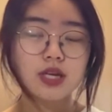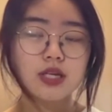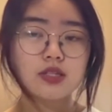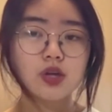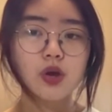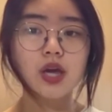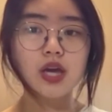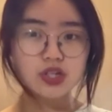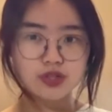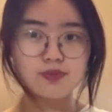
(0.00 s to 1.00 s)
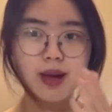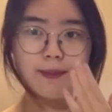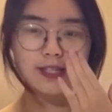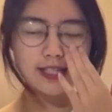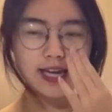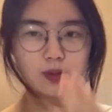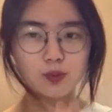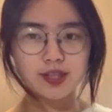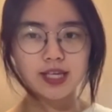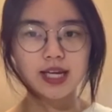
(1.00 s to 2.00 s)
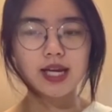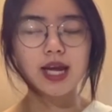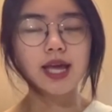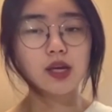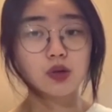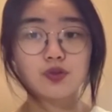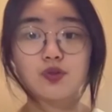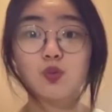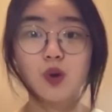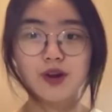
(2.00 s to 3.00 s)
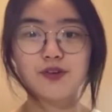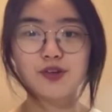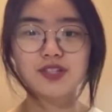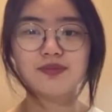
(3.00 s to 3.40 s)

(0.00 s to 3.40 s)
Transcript: So each member state within equals to 1 vote